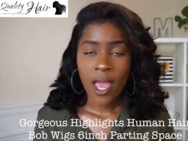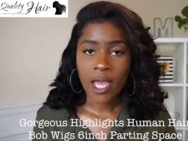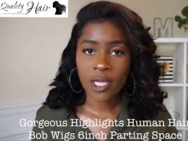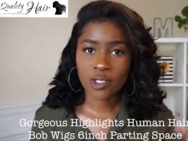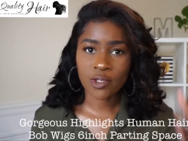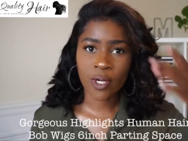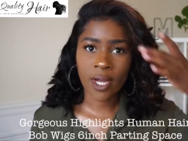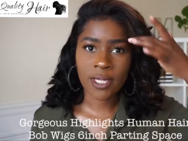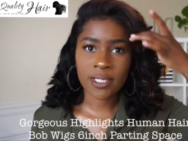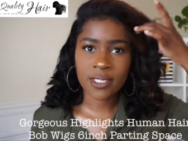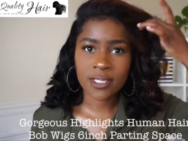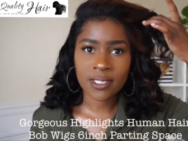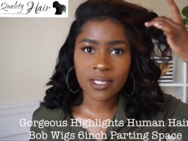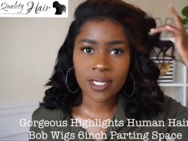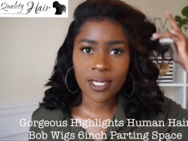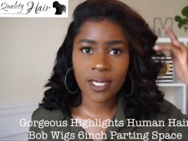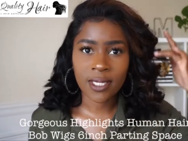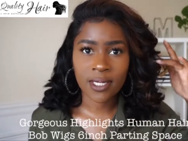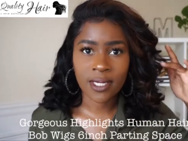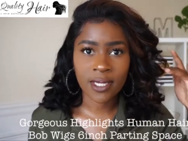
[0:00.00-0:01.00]
As you guys can
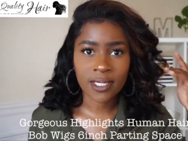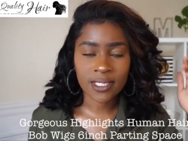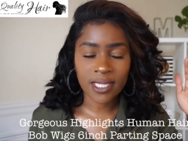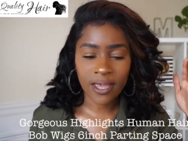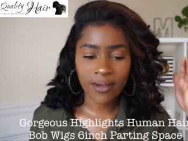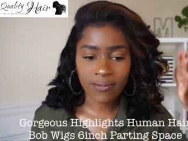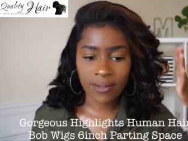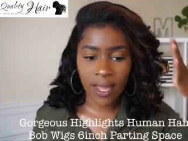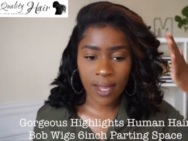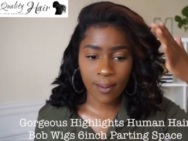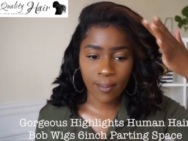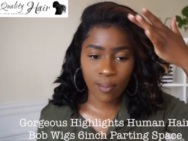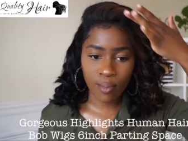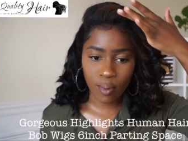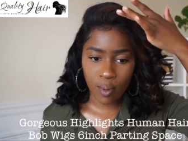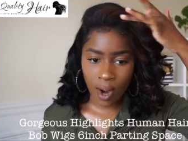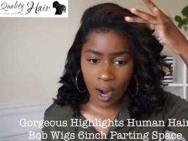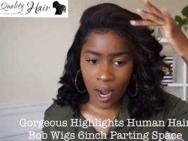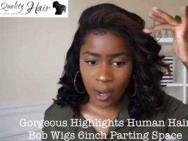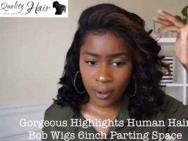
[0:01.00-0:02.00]
see, it does have like
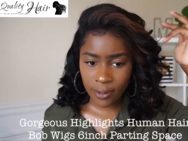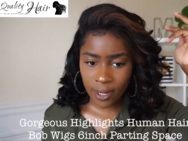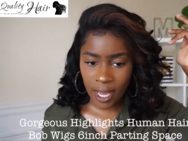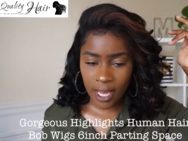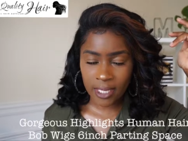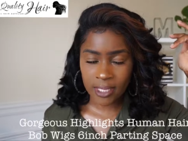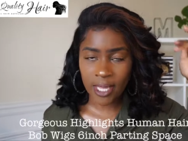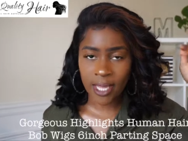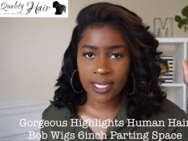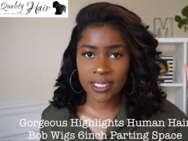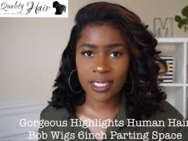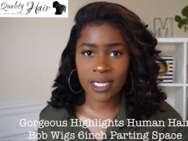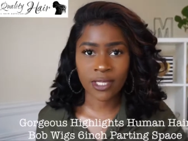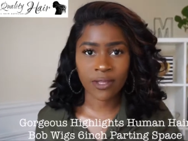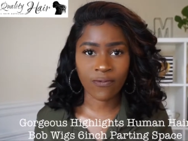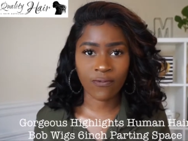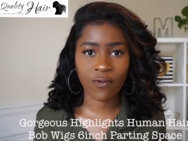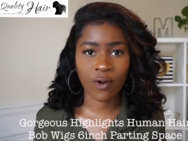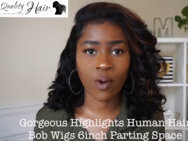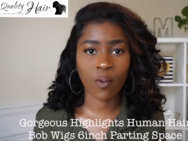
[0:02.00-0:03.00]
brown highlights at
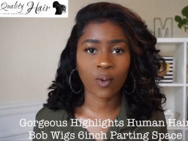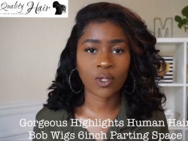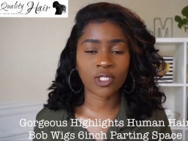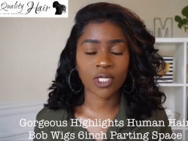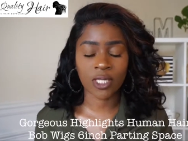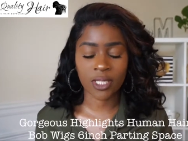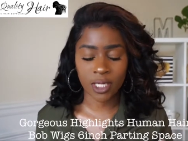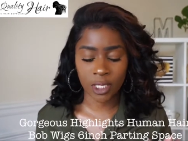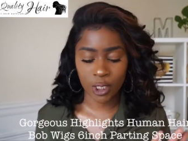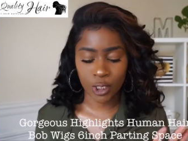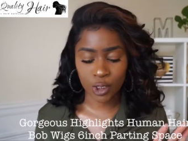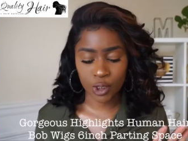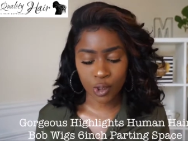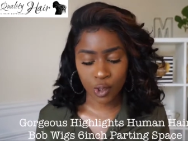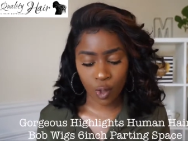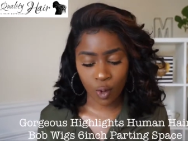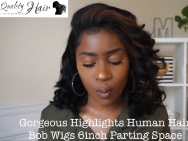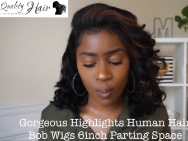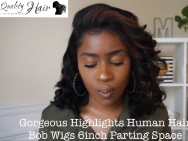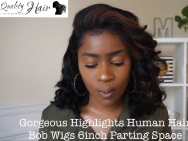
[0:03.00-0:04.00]
the front, which I think is
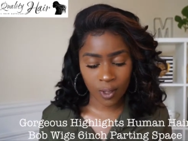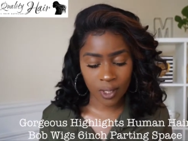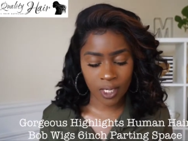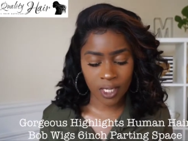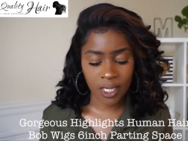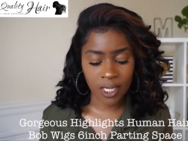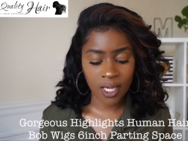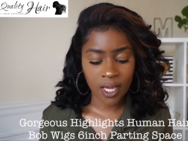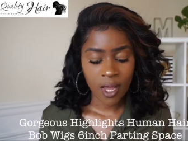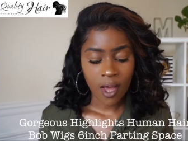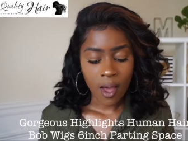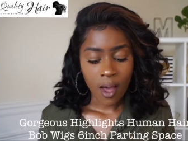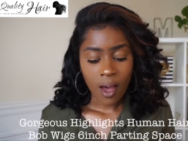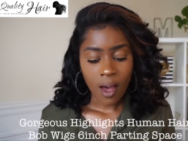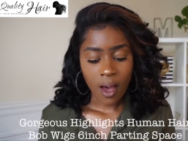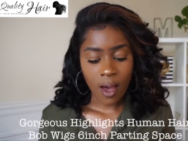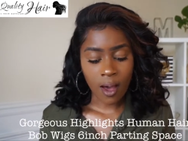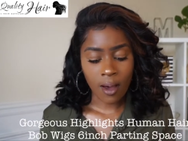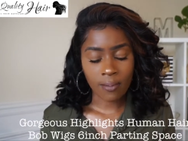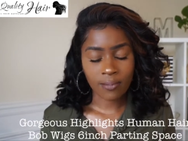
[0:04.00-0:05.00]
so pretty.
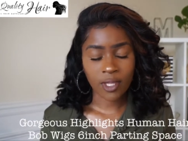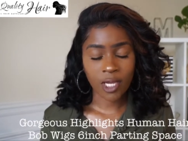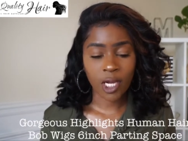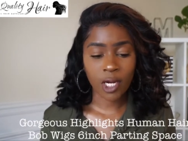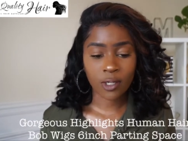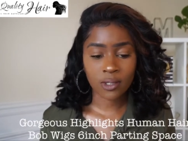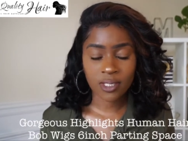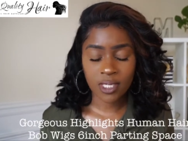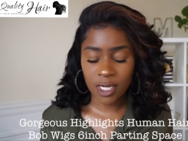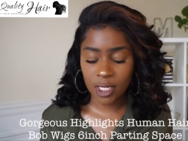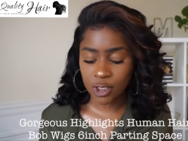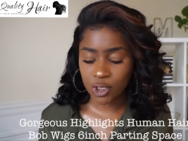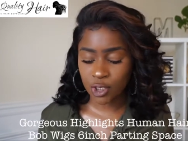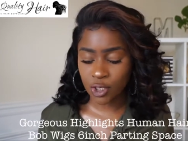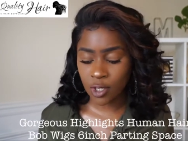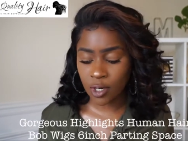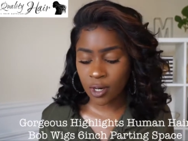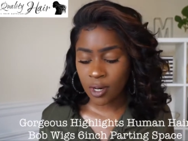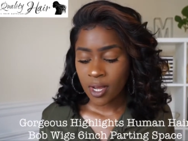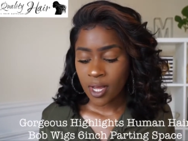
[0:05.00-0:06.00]
The hair
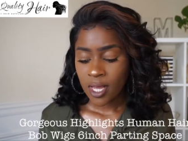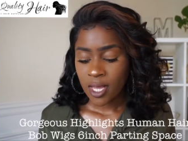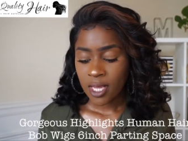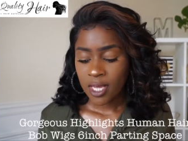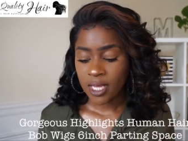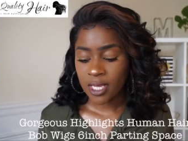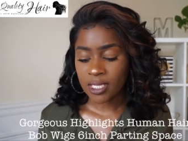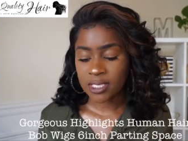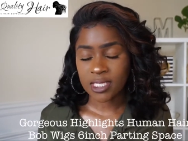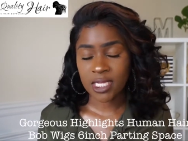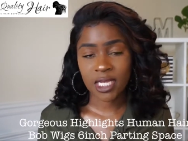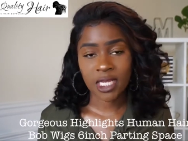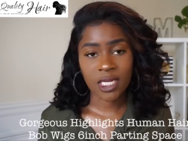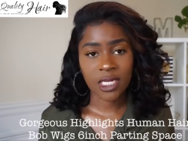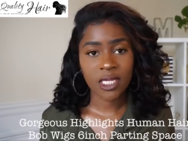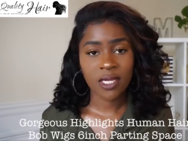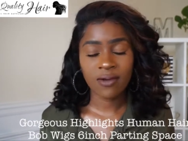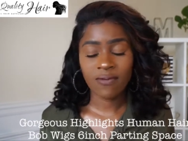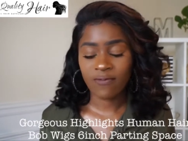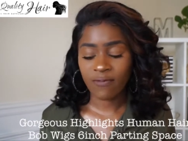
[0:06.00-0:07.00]
texture is
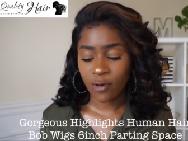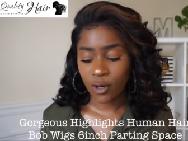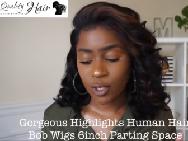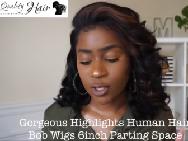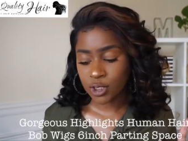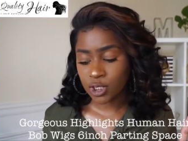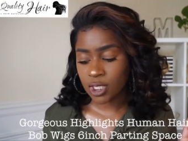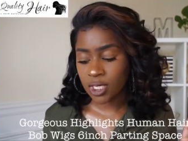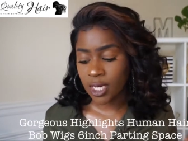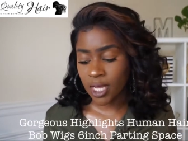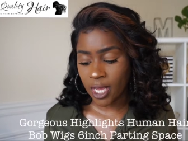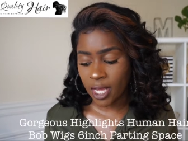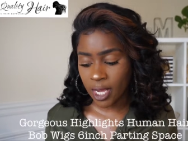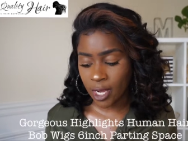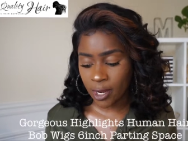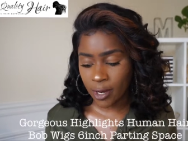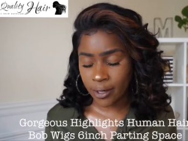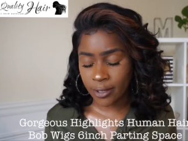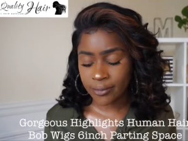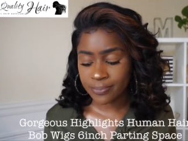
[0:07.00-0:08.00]
Indian Remy
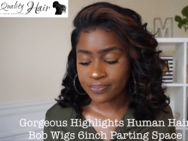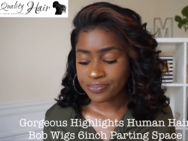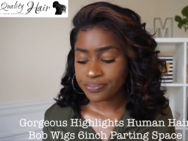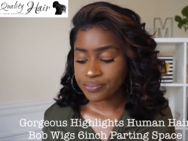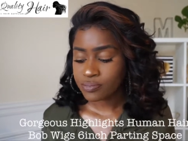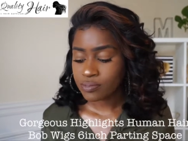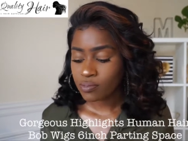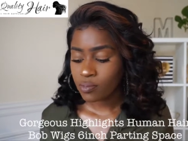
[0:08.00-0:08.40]
hair.